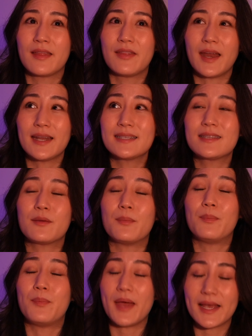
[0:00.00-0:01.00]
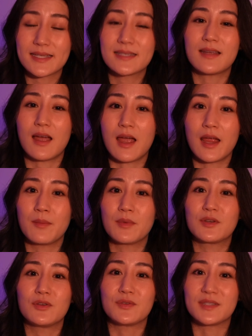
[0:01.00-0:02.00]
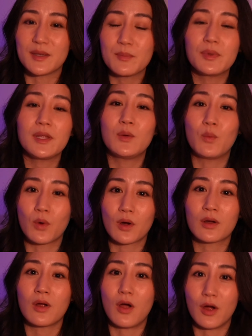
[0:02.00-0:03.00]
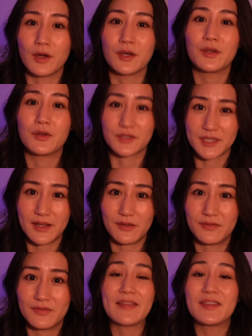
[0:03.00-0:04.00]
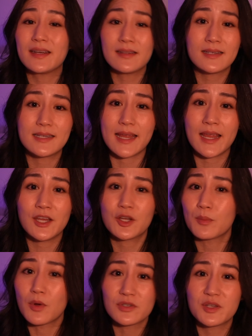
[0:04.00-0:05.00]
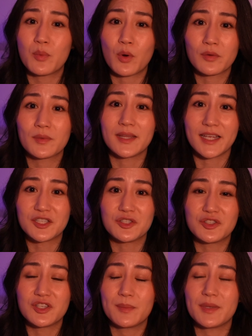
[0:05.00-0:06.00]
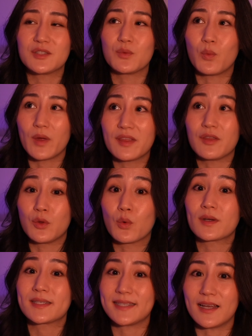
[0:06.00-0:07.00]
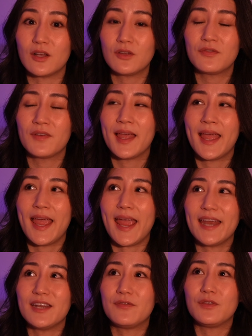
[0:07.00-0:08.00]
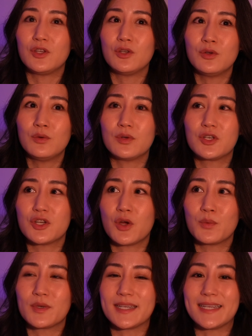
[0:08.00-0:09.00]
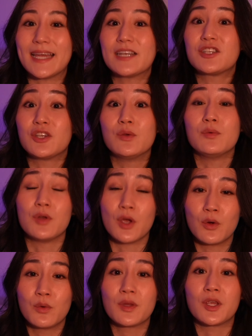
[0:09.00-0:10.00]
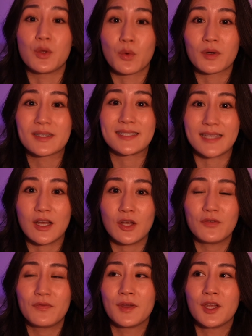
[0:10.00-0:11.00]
that is the best time to simply work on yourself. At the end of the day, your most important relationship is with yourself. And if you don't get to know yourself,